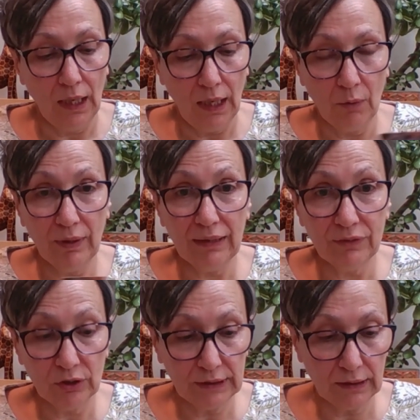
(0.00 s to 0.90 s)
And when I've
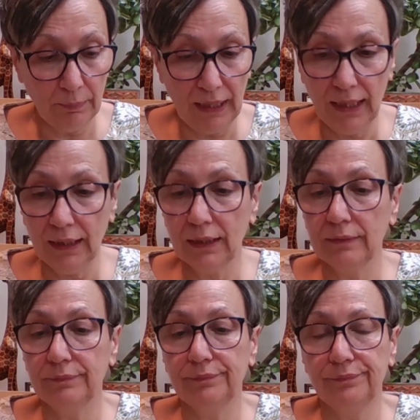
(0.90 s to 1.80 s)
looked at the back,
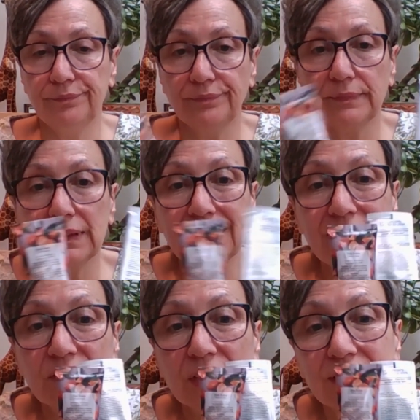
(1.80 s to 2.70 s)
they've
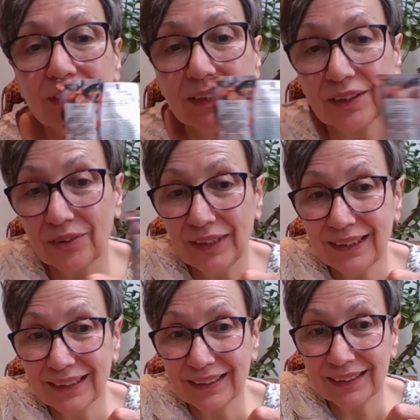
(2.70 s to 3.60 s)
changed the
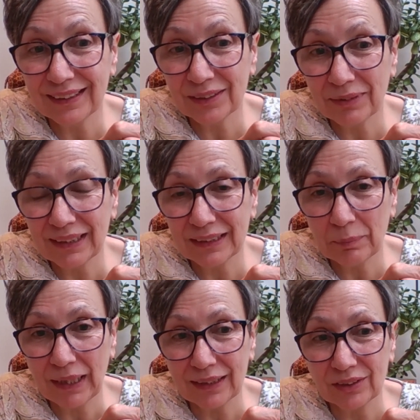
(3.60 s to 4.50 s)
ingredients as well as the
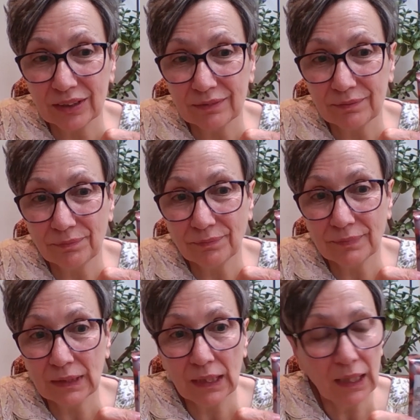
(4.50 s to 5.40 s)
packaging.
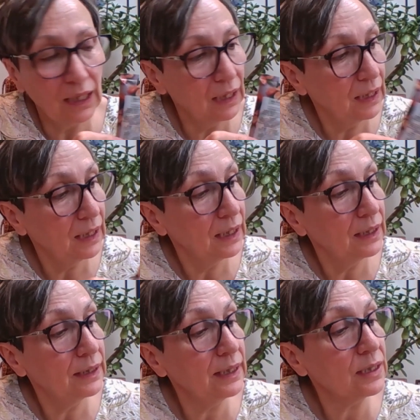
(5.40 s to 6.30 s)

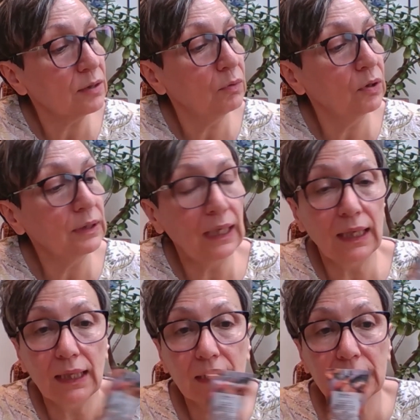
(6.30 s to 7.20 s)
This one
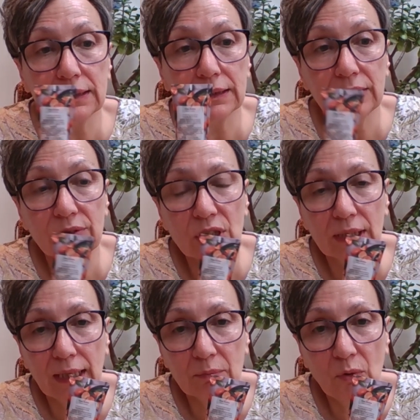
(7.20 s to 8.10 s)
had, the original
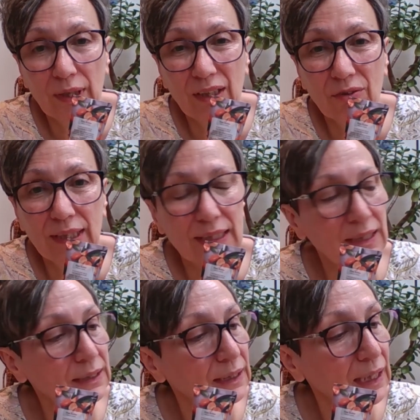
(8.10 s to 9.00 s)
had more
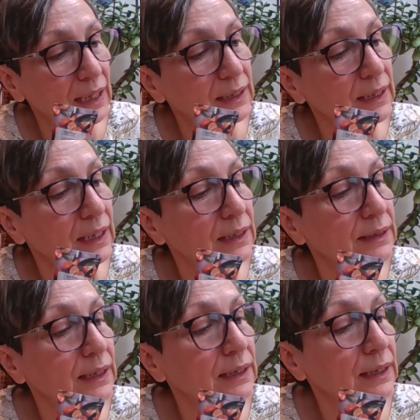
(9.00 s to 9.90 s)
ingredients. It had things
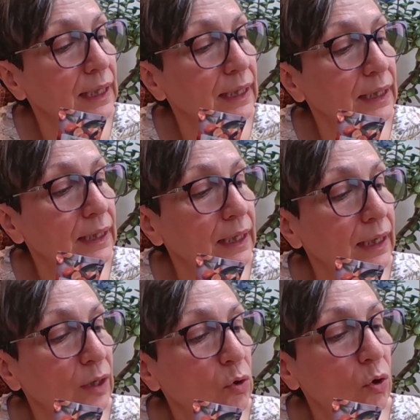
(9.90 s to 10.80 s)
in like
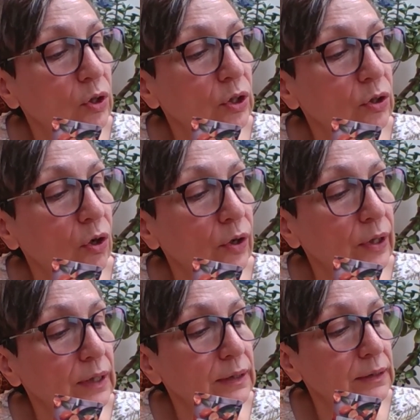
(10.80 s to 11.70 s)
coconut
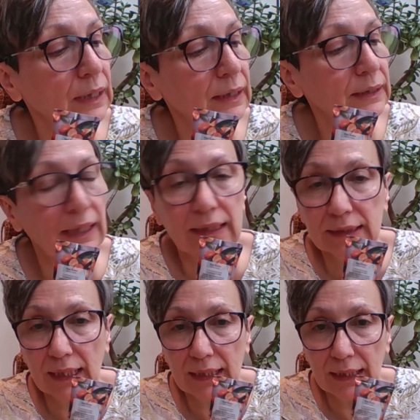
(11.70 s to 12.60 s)
oil and things
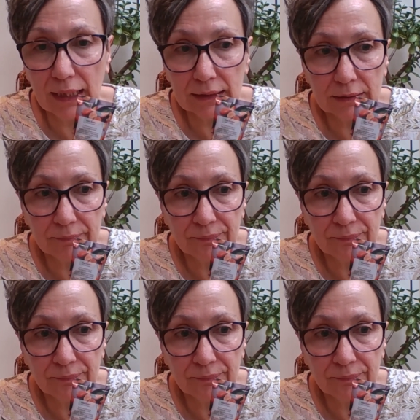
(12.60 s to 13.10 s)
like that.